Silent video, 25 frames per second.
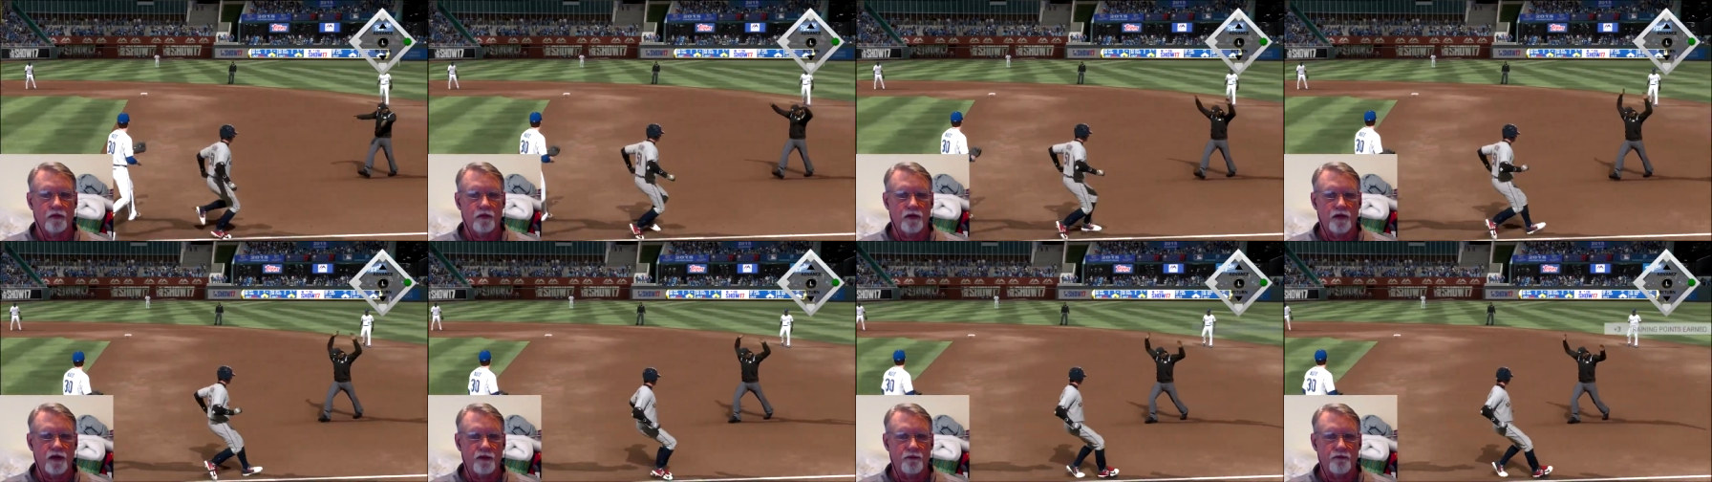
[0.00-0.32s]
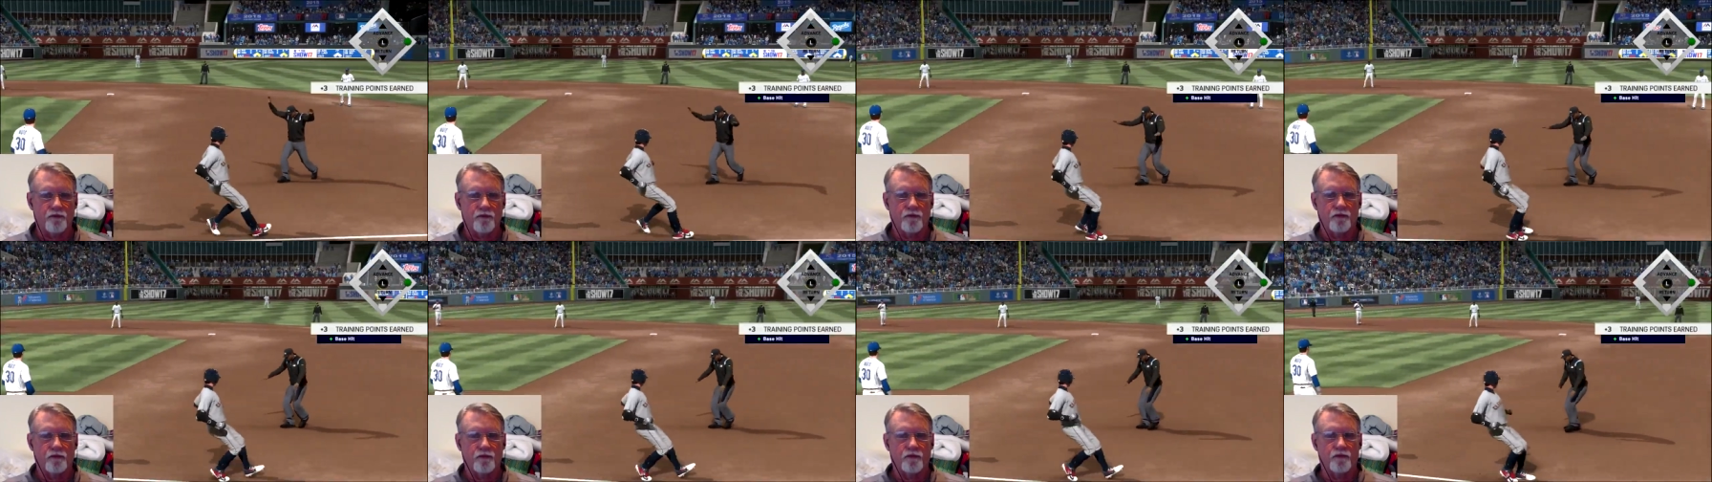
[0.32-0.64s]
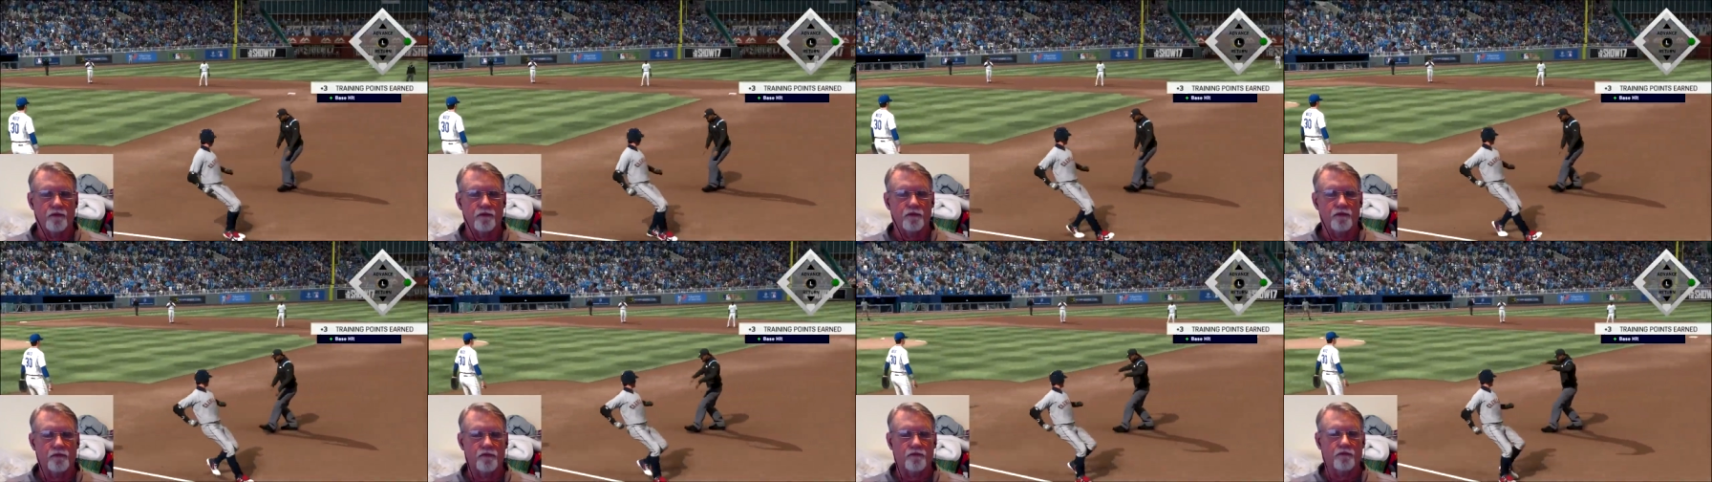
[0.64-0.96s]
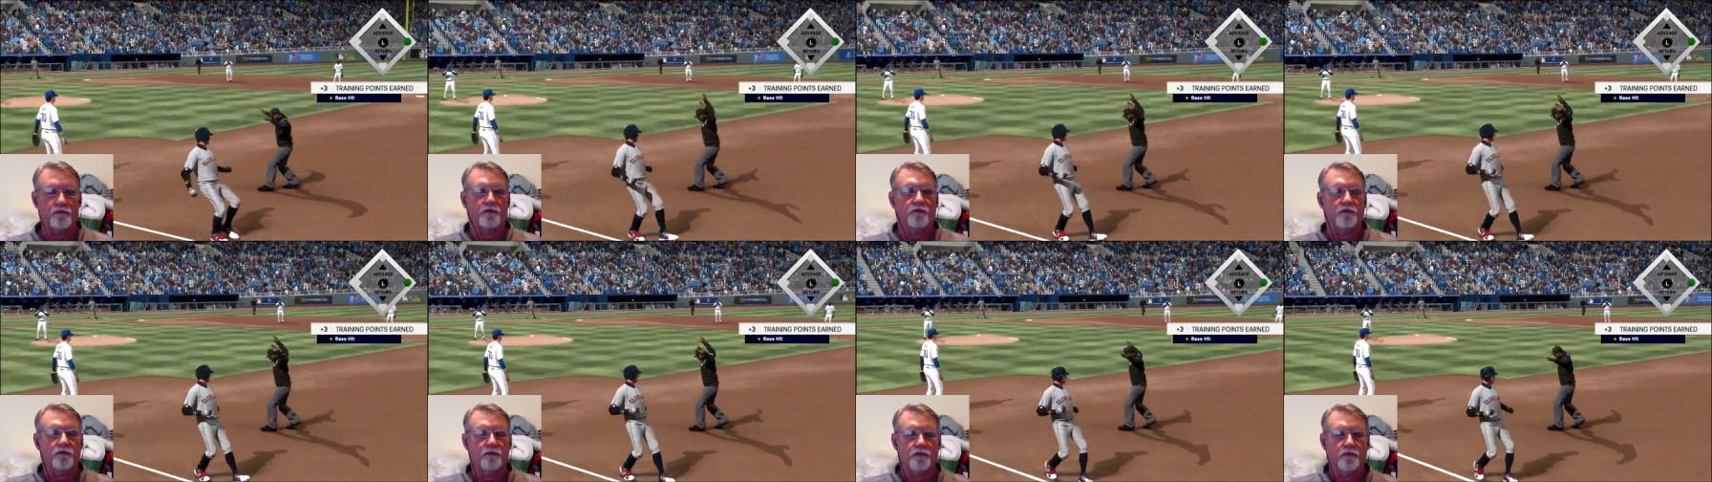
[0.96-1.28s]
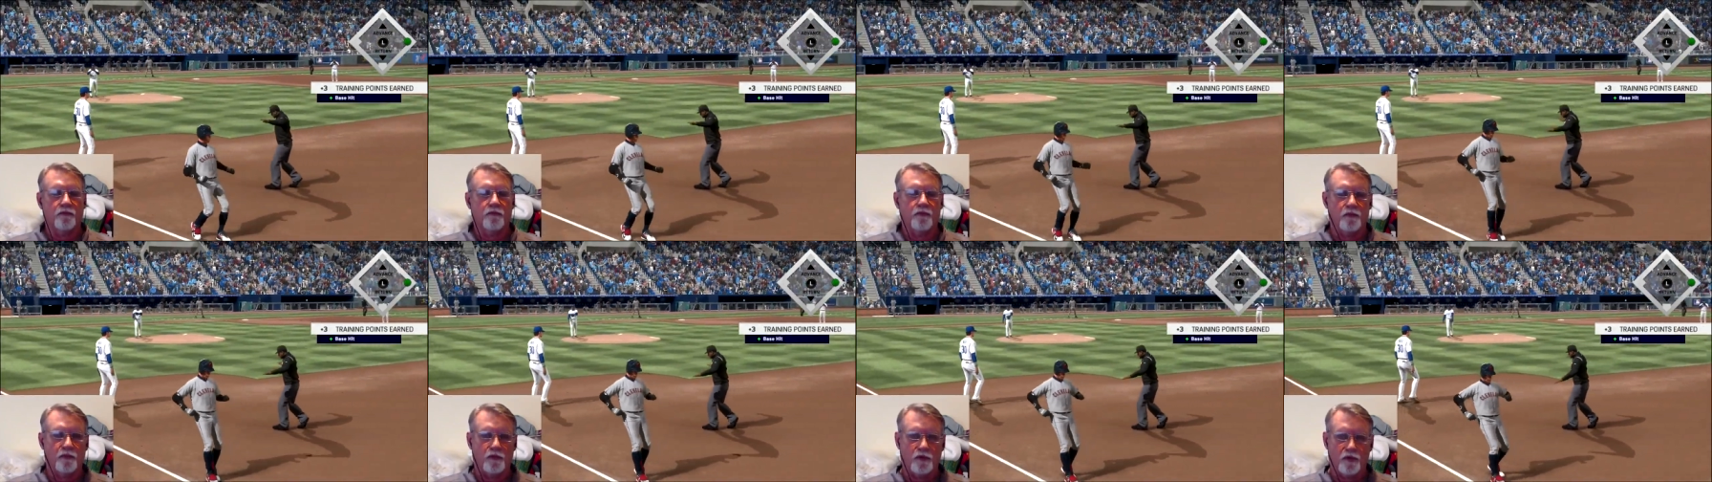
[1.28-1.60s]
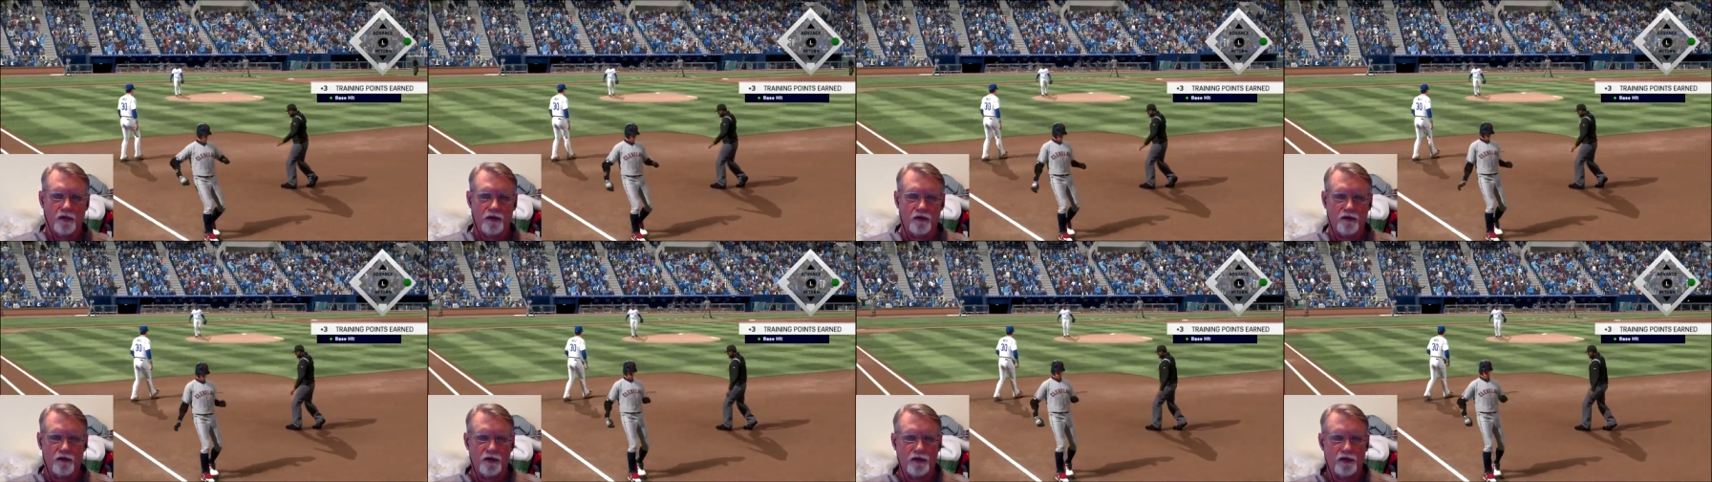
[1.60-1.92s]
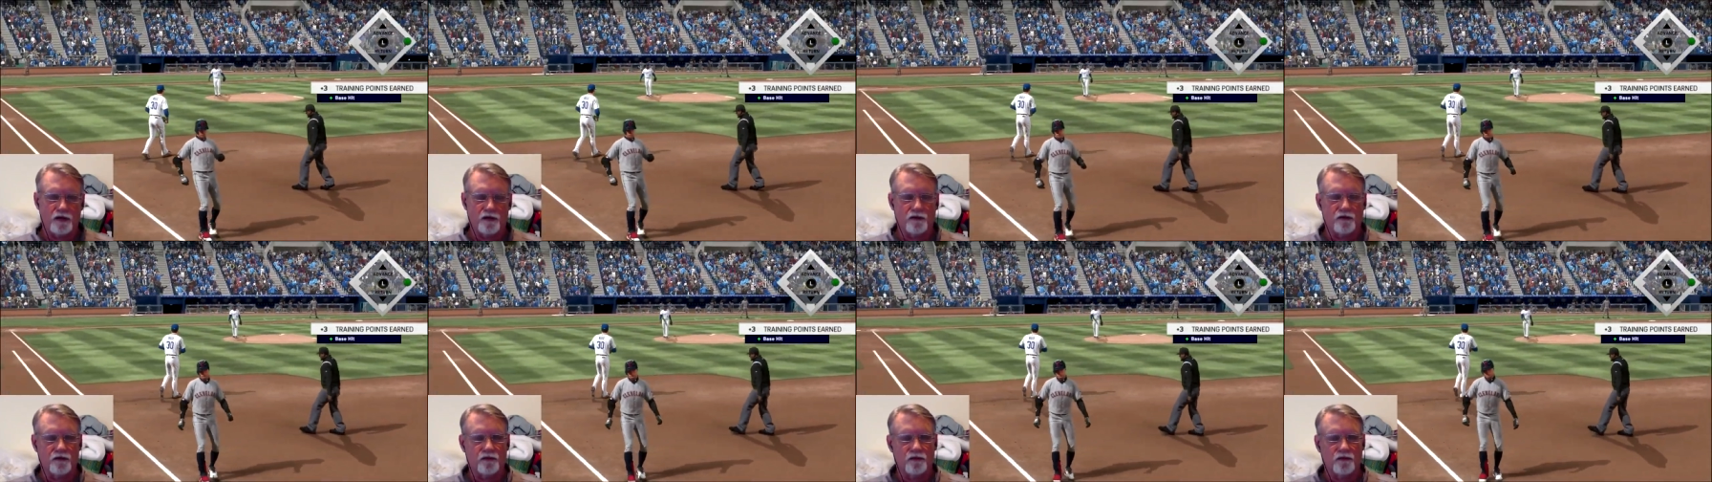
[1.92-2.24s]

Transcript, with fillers: Yep. All right.